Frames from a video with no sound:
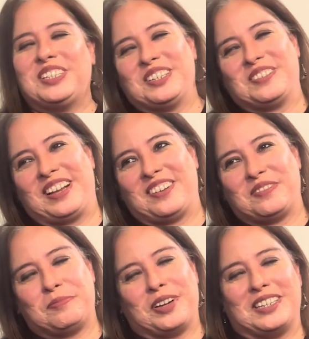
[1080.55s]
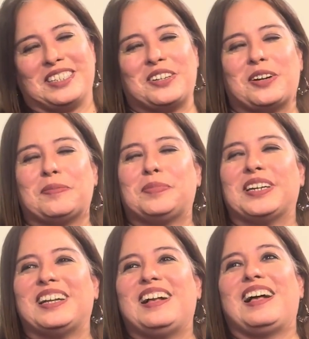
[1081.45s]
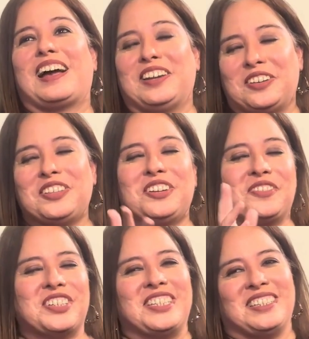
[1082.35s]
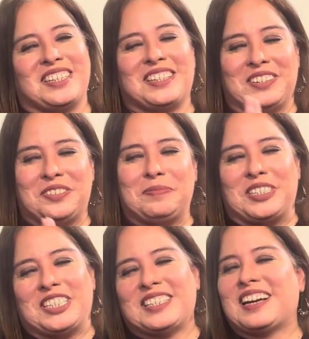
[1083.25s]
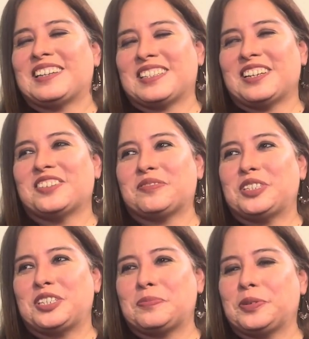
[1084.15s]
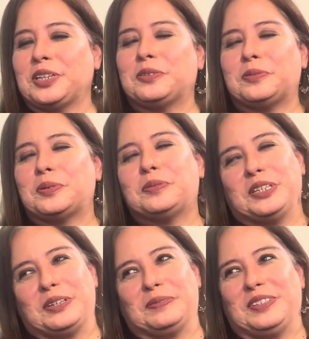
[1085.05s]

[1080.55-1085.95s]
we don't have a branded card, but I know the university does. I know admissions has theirs, which is pretty cool, but we don't.